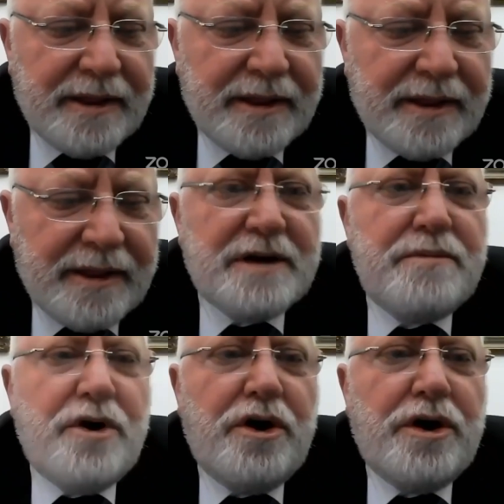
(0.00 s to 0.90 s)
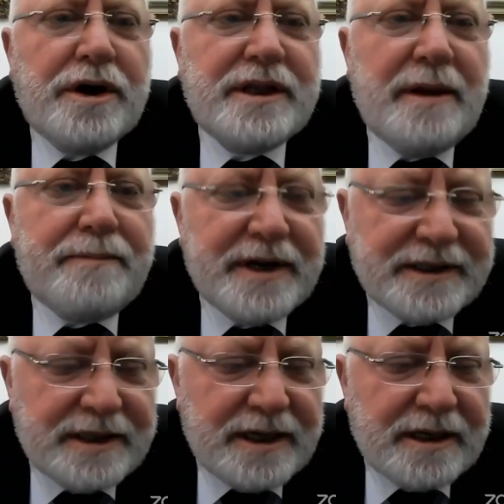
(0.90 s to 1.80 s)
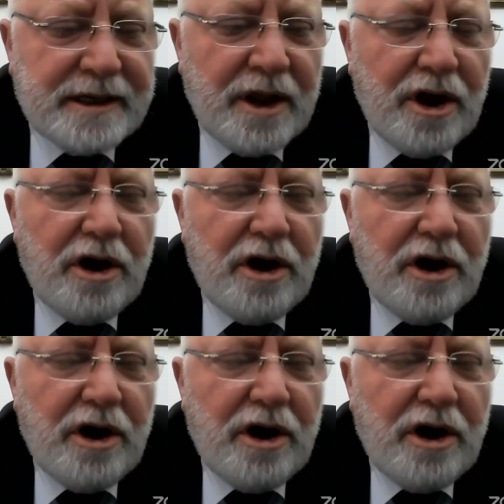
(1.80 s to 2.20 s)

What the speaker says: system or the president